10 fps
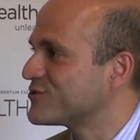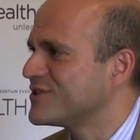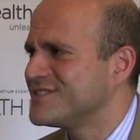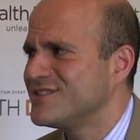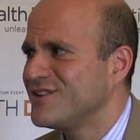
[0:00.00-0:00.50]

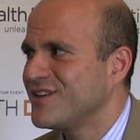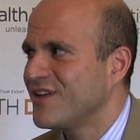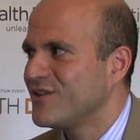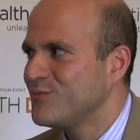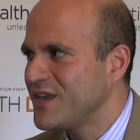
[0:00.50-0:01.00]
Because
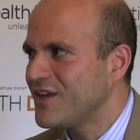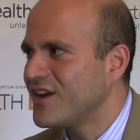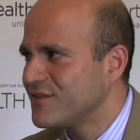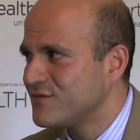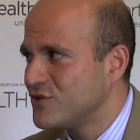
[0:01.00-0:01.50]
you may
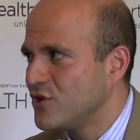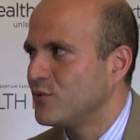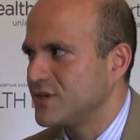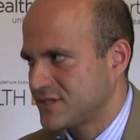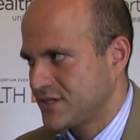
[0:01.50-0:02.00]
not have
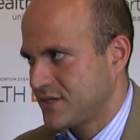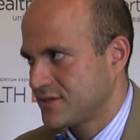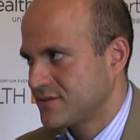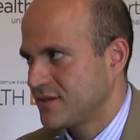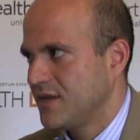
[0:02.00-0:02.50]
noticed
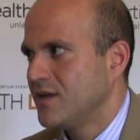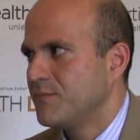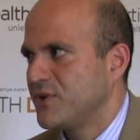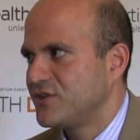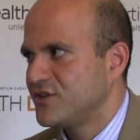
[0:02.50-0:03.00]
this,
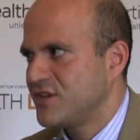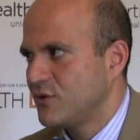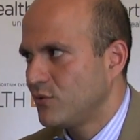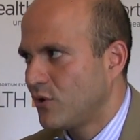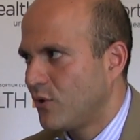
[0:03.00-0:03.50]
but they
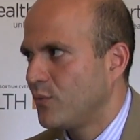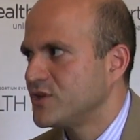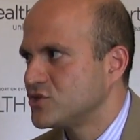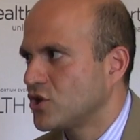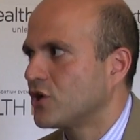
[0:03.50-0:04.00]
don't
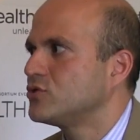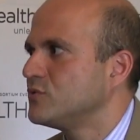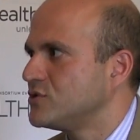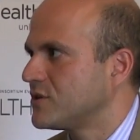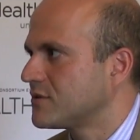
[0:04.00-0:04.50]
always talk to
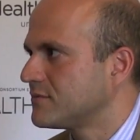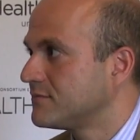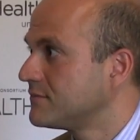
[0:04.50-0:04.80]
each other.